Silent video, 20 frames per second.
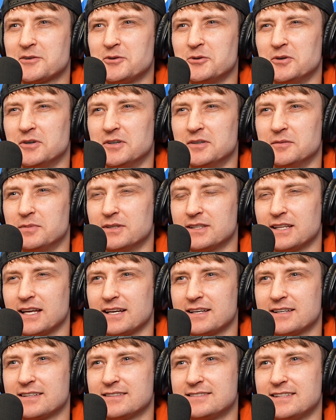of cool, but
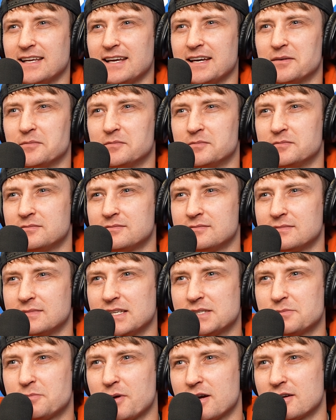like, damn,
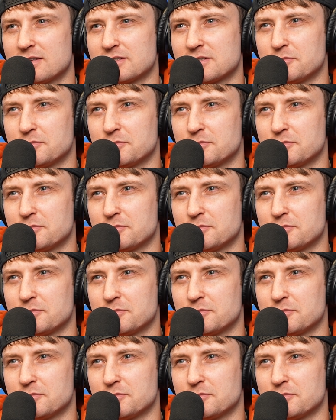his parents